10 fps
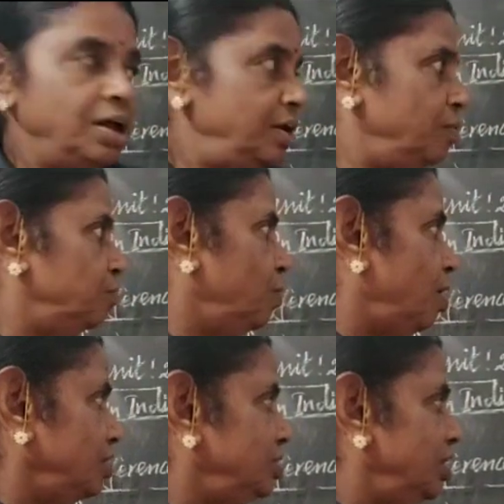Now,
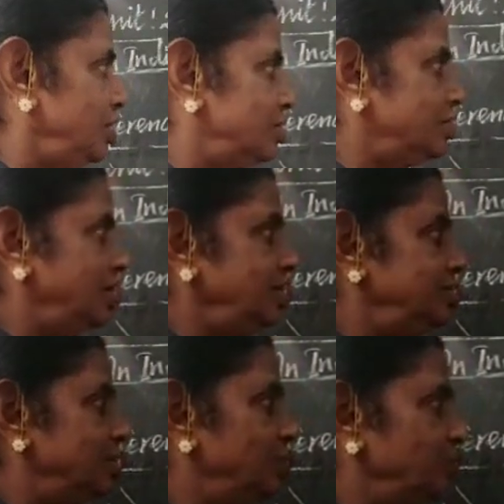marginal
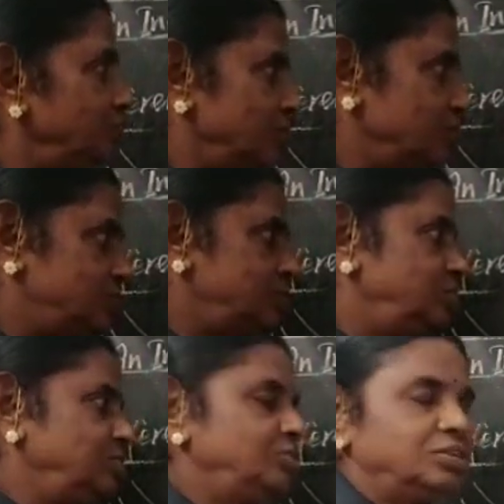rate of
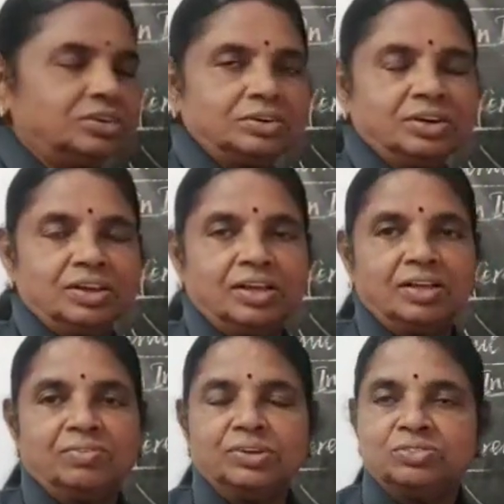substitution,
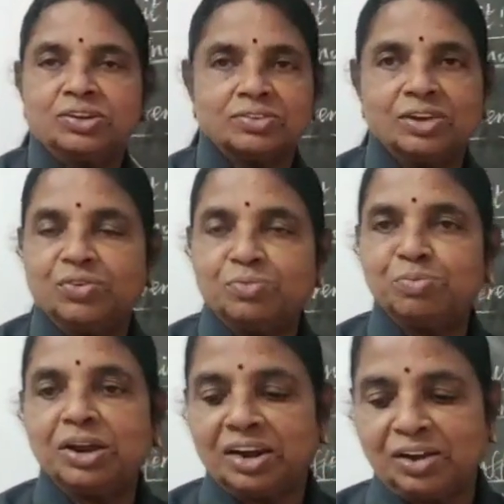which was given
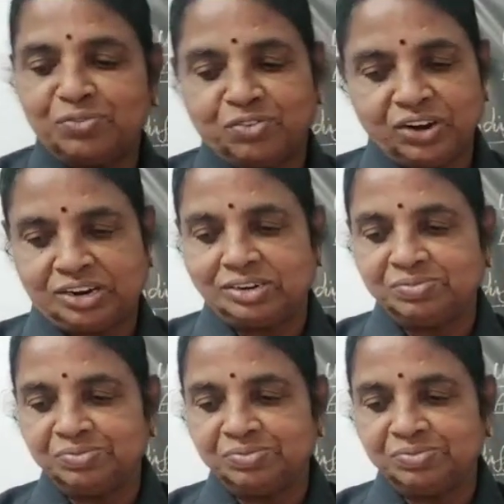by Leftwig.